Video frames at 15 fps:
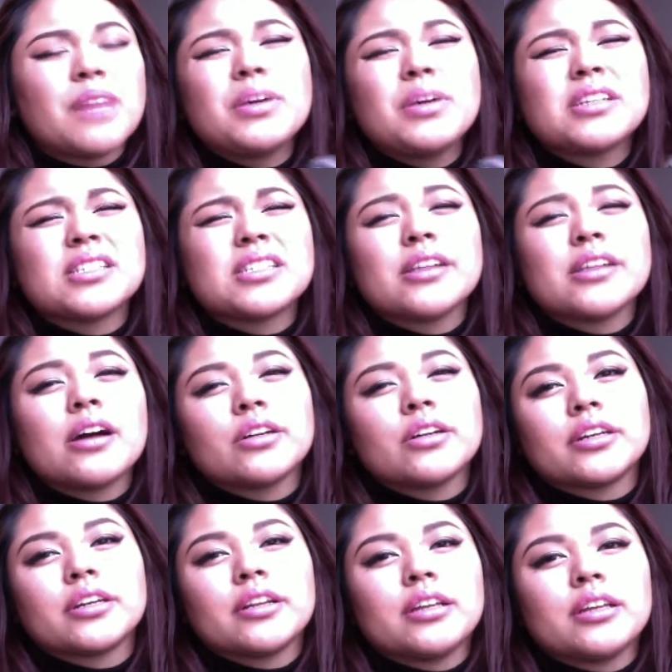it's not good or
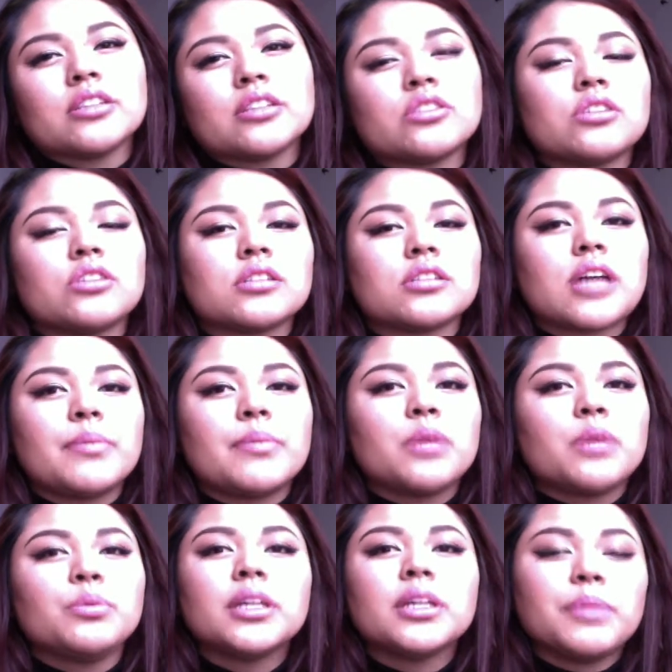anything. It's just I'm not
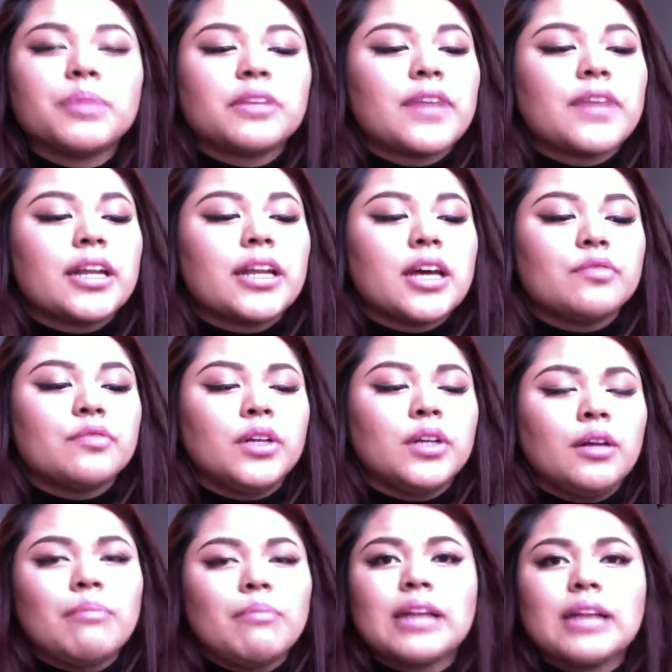really a big fan of
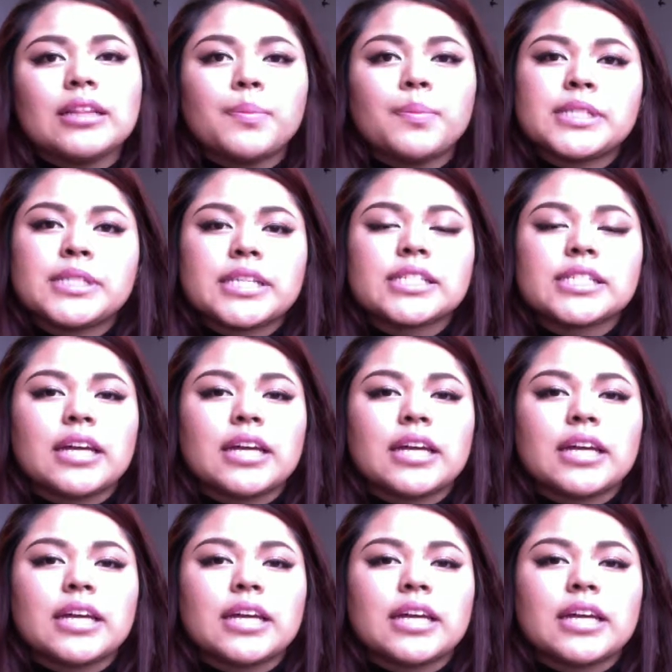matte lipsticks.